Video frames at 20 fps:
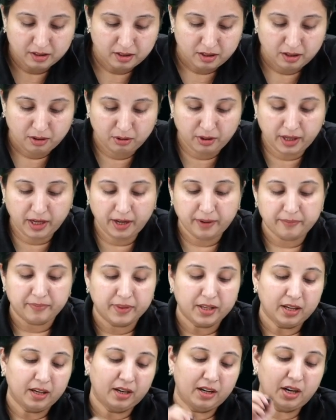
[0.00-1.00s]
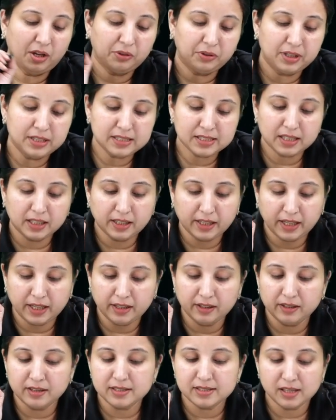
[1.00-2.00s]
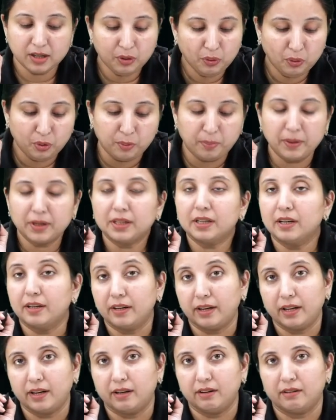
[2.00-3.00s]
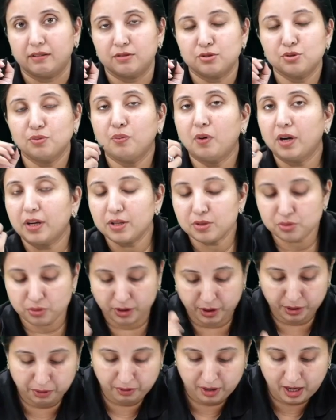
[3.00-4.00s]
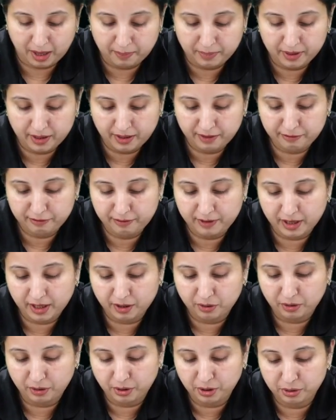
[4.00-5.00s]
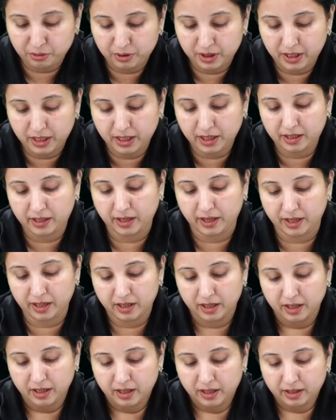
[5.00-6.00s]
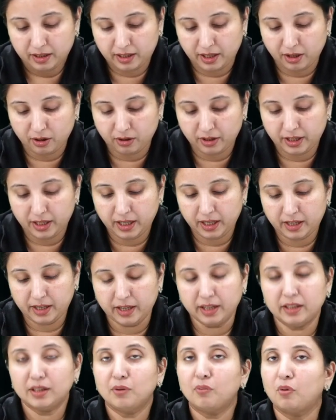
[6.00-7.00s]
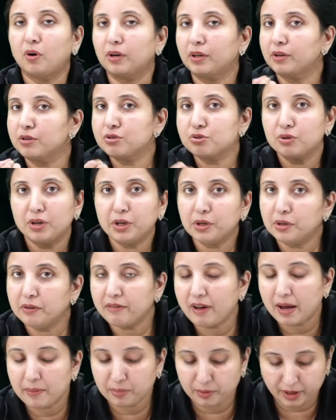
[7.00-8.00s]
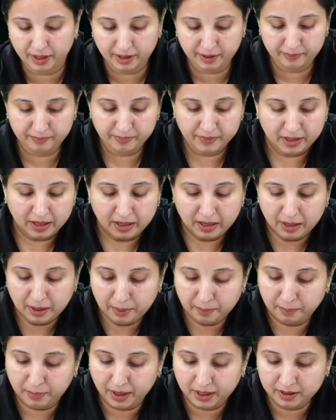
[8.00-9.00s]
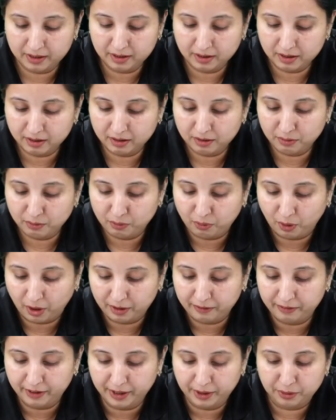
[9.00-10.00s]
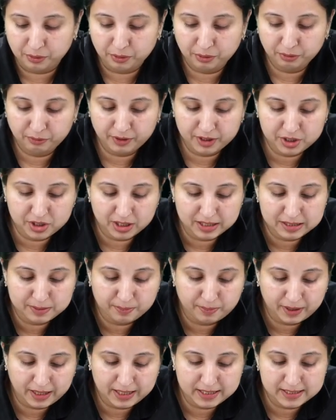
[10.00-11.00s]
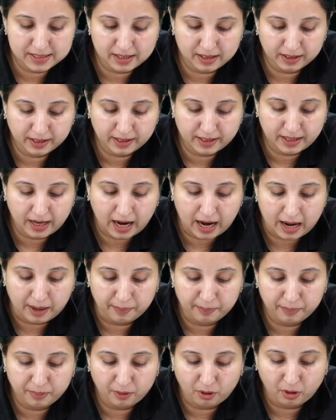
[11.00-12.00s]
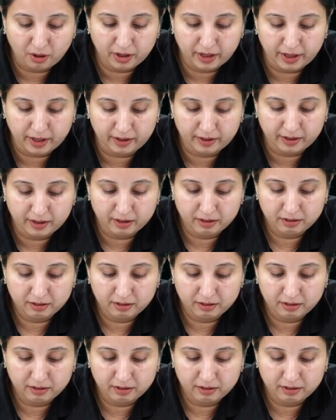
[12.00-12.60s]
Okay, now this container is an open container. So what is going to happen if we are going to heat it, then on heating the water is going to evaporate. But what we do, we just place a cap on it.